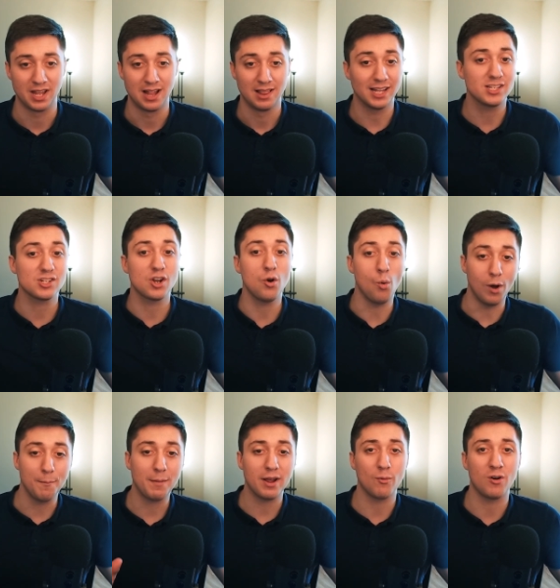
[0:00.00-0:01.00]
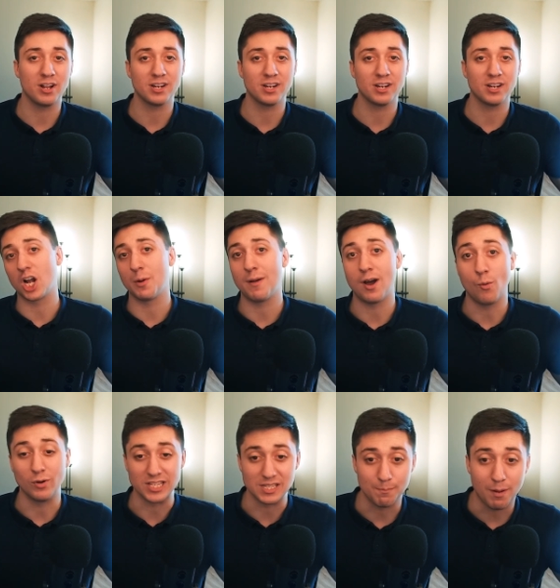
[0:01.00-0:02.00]
Let's go one by one, talk about
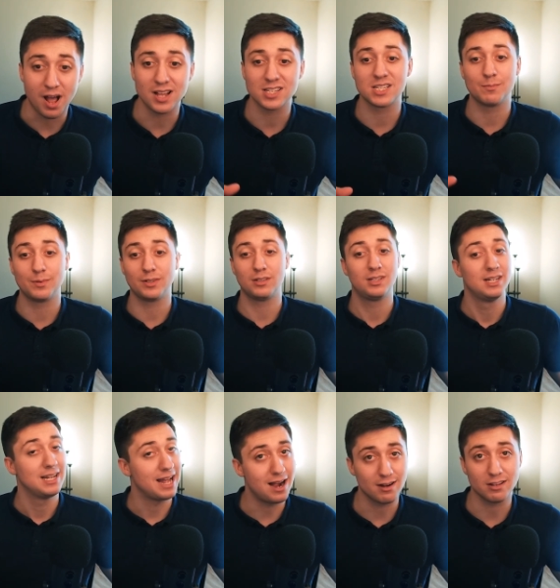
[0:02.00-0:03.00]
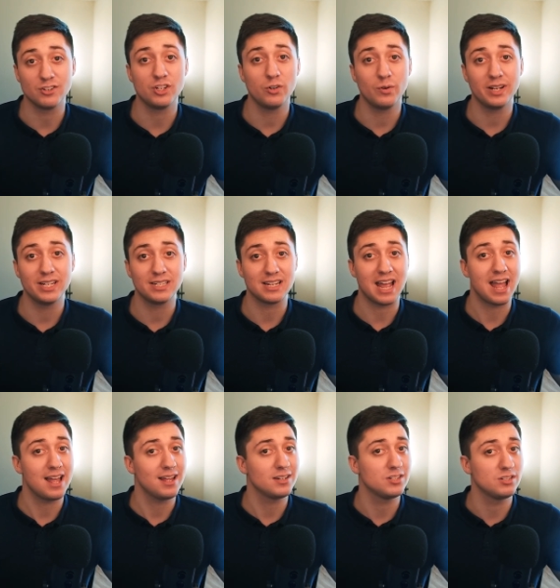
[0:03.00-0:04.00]
what's possible, how to do it,
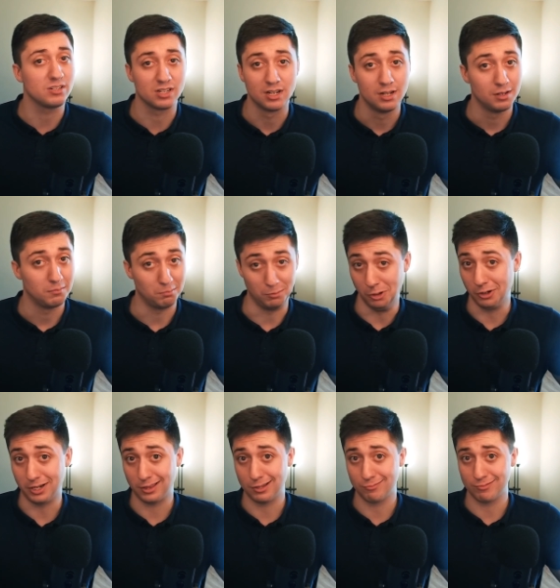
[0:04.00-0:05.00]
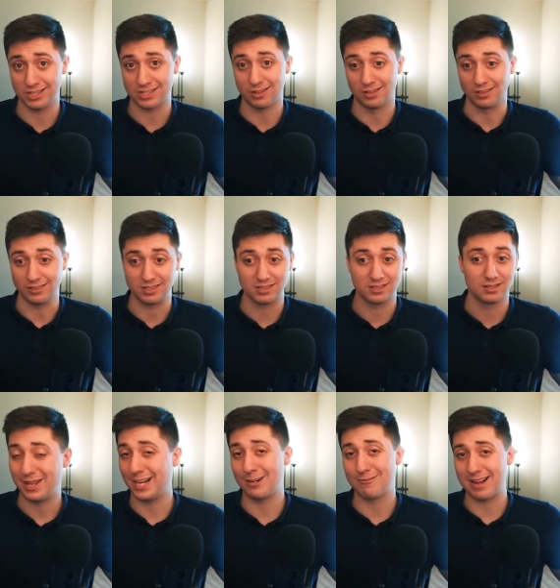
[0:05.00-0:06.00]
and look at the results.
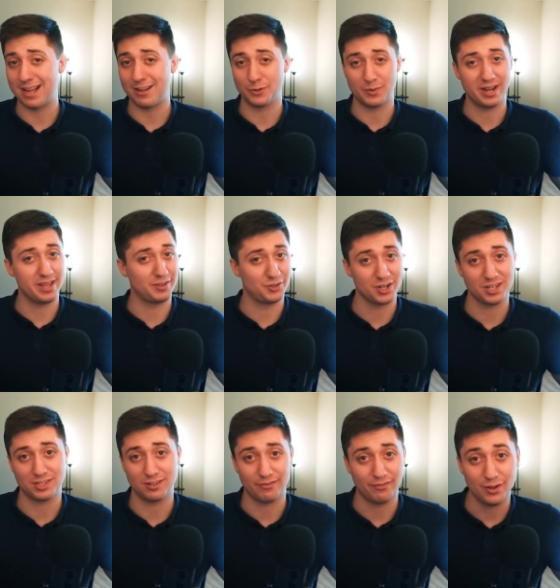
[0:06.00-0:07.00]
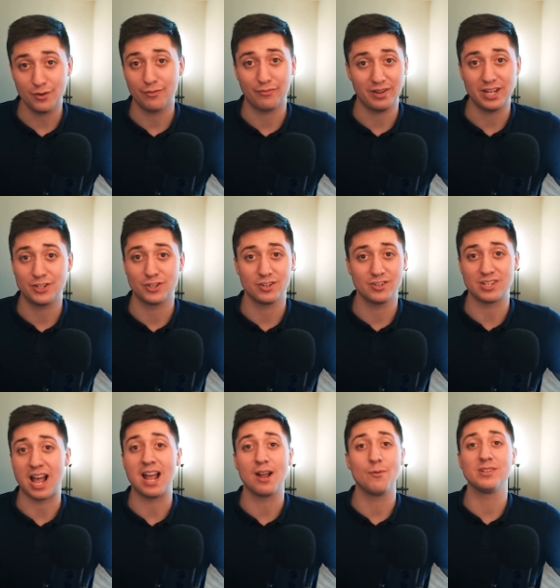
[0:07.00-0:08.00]
Playing around with just a few features,
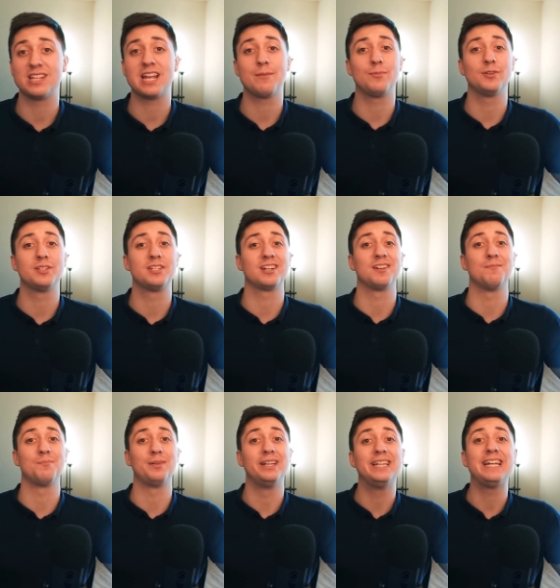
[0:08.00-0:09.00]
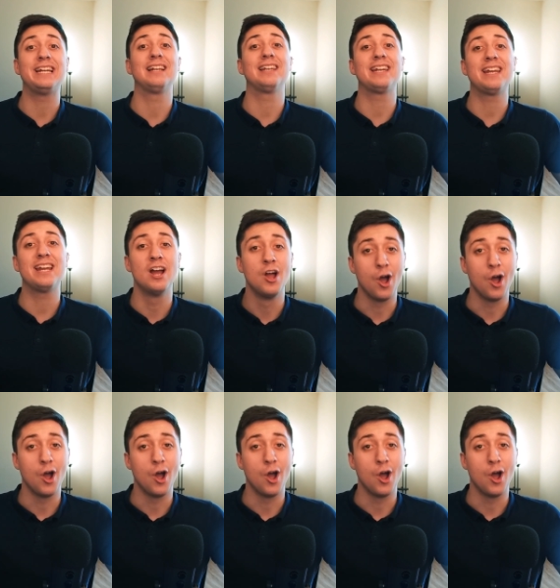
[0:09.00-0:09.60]
I was able to completely